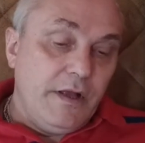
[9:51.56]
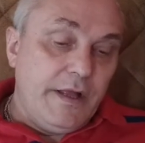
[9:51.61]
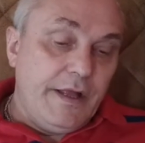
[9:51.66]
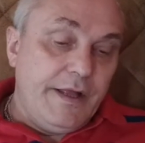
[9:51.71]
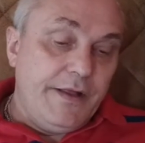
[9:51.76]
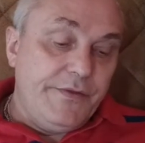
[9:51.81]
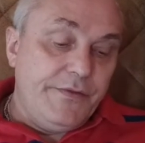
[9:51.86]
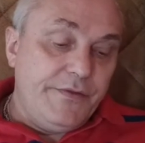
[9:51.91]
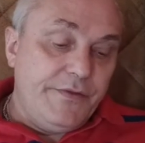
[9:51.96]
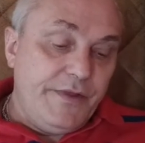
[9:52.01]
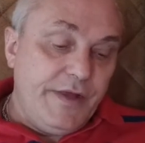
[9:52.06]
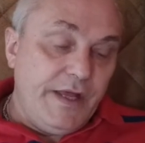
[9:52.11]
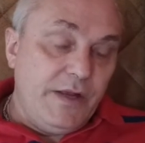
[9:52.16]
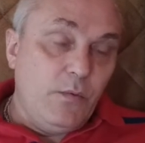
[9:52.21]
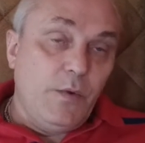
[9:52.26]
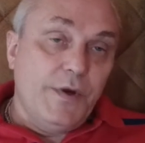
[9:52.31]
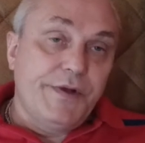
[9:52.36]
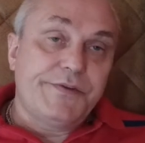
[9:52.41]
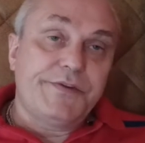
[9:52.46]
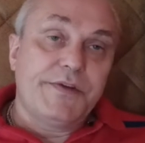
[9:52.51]
And
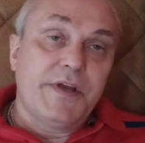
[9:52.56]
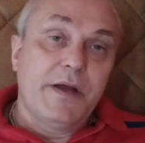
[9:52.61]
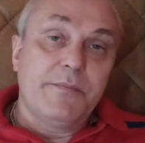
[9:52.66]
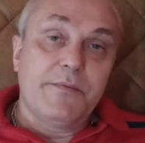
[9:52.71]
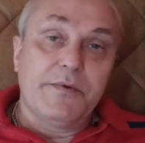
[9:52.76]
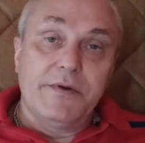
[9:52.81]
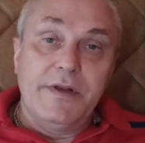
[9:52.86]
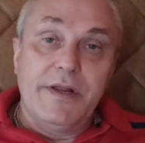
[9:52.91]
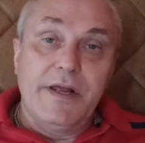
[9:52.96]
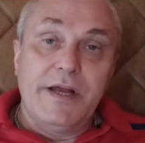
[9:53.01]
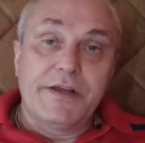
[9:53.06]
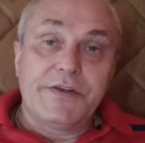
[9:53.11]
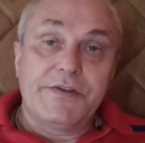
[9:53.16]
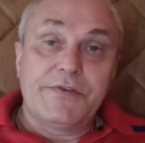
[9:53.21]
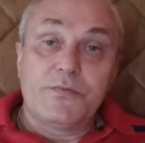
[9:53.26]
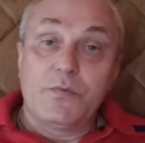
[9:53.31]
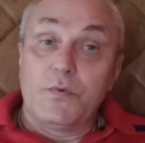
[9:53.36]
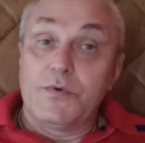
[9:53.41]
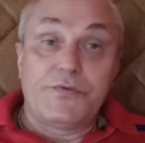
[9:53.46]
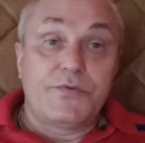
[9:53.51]
then what's happened
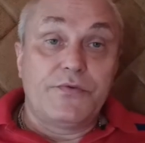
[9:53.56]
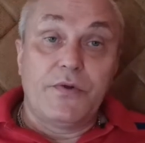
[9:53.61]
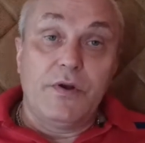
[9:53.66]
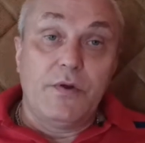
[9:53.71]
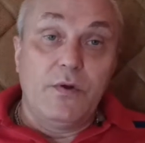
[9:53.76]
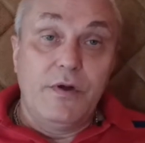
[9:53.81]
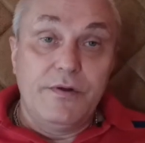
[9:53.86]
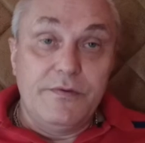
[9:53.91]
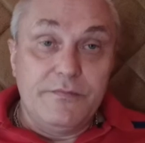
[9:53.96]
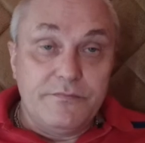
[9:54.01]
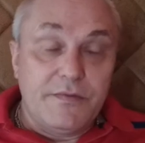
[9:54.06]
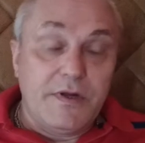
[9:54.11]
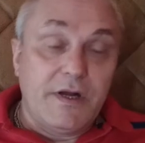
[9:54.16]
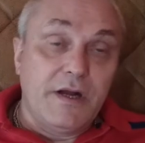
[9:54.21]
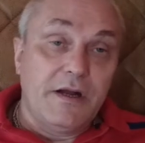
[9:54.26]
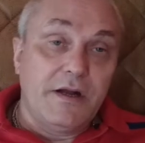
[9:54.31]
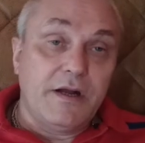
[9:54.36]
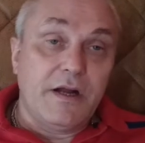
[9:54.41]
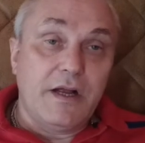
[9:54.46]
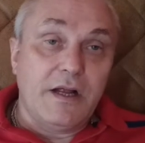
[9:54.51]
next was really
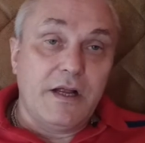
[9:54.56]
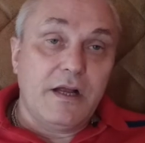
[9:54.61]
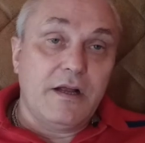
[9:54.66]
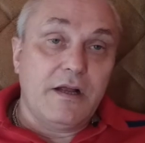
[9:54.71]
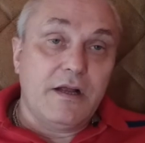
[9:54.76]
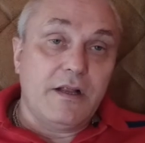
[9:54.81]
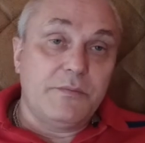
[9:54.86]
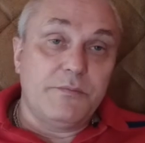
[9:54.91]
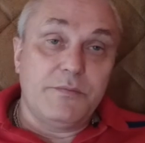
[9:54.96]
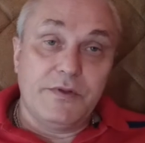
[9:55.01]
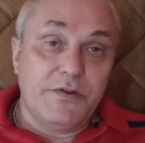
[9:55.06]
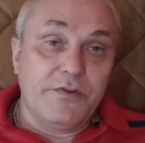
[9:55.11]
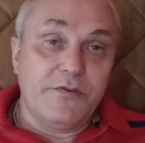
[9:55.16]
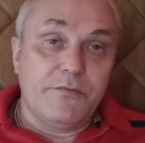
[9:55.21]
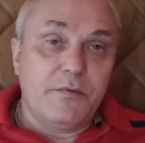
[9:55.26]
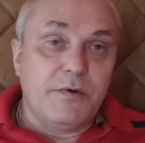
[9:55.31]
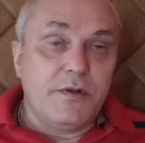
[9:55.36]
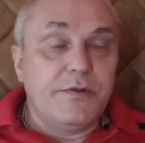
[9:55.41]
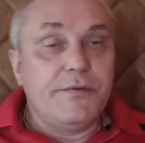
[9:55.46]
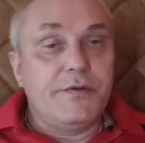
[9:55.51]

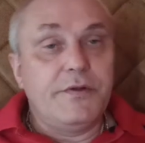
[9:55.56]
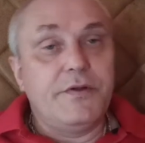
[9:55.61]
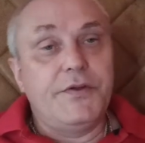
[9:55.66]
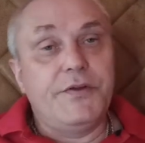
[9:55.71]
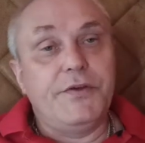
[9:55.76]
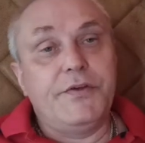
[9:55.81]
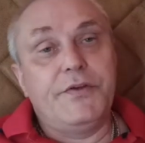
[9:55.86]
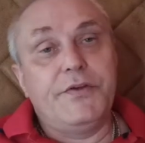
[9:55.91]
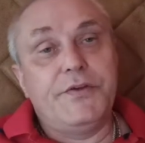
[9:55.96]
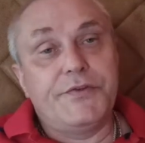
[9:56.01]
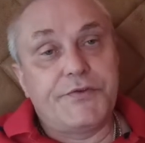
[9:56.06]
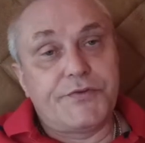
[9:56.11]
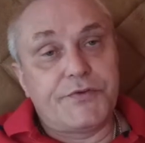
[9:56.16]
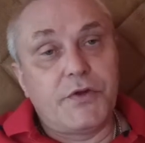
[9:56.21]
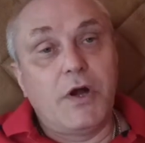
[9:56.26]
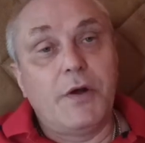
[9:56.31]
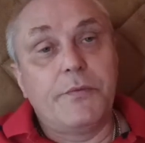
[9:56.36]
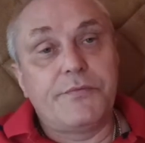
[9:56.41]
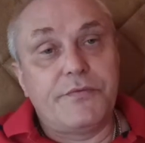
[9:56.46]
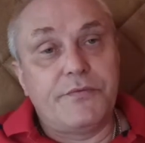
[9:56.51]
unbelievable. He
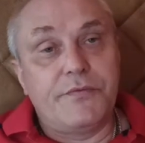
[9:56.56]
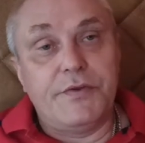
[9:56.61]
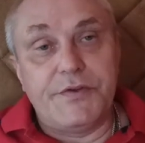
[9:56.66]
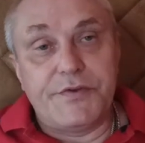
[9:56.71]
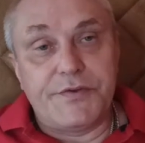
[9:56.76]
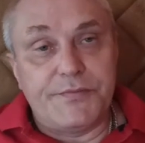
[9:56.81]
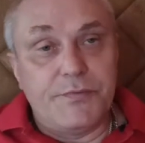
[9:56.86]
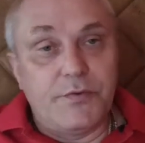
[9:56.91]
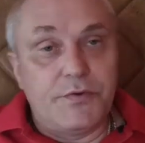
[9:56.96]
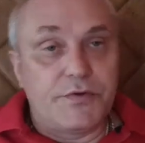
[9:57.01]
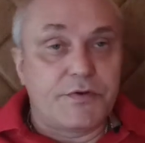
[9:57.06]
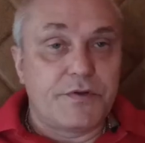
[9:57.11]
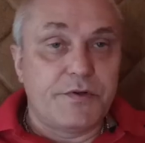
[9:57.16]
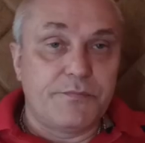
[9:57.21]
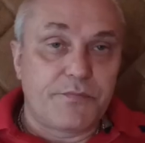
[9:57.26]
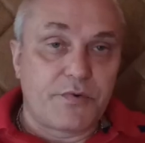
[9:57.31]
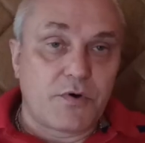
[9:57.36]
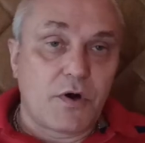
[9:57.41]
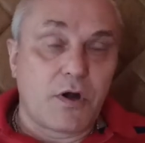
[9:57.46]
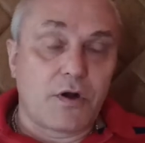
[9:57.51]
stopped this musical
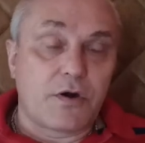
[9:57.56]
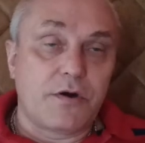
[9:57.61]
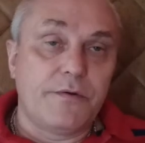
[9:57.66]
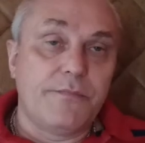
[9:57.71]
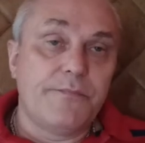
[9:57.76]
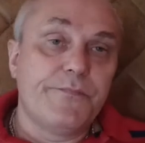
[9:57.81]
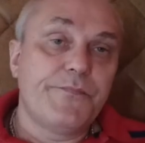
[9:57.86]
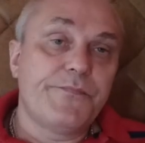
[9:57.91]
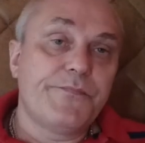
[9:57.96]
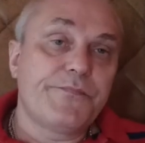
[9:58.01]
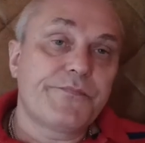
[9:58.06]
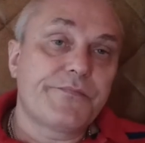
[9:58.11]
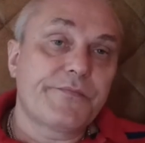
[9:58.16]
program.